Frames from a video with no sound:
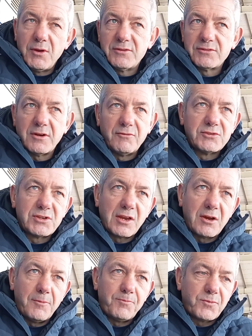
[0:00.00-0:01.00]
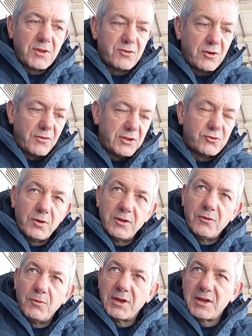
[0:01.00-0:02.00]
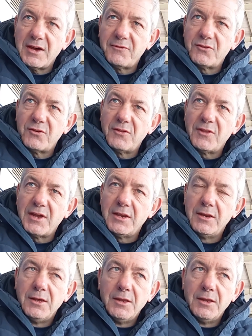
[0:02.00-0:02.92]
He's obviously got this week, the week after, and